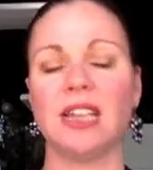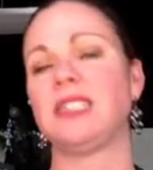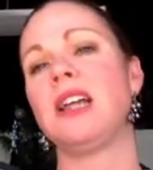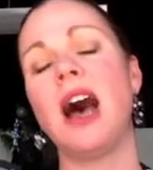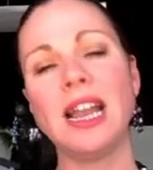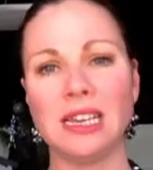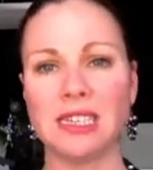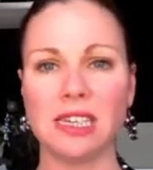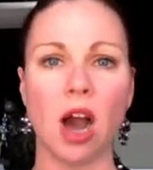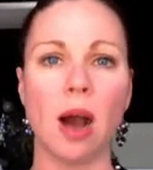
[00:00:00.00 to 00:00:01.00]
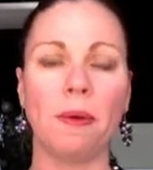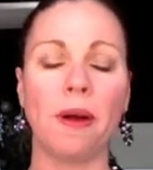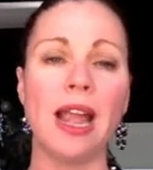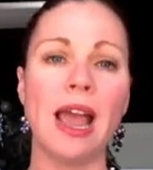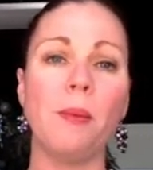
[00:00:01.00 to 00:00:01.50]
It's not easy to
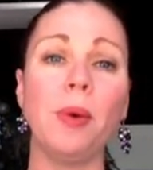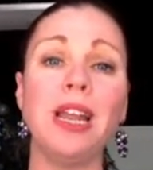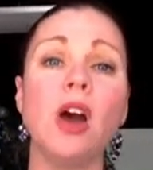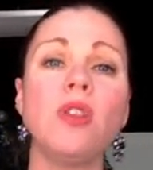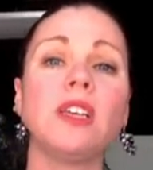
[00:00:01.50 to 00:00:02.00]
operate, and we know